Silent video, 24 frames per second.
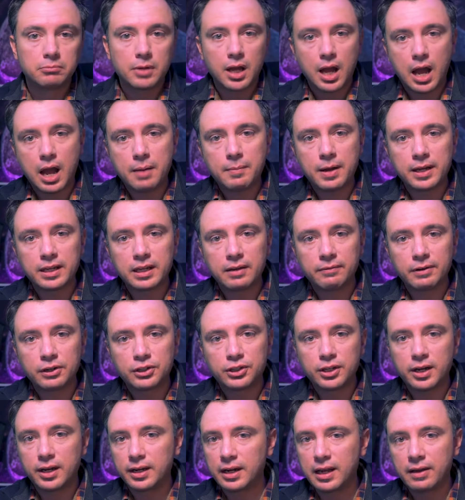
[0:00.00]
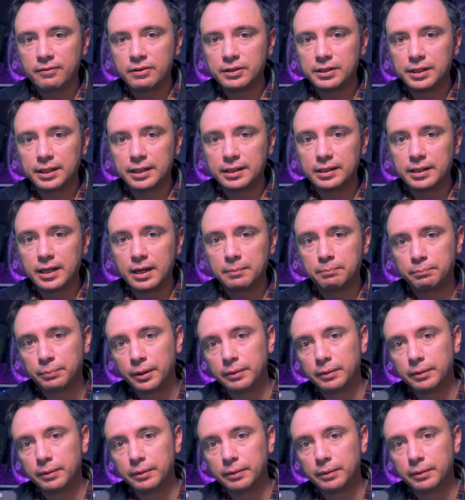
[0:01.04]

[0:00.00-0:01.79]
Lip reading: I might give it a shot. I haven't done it yet,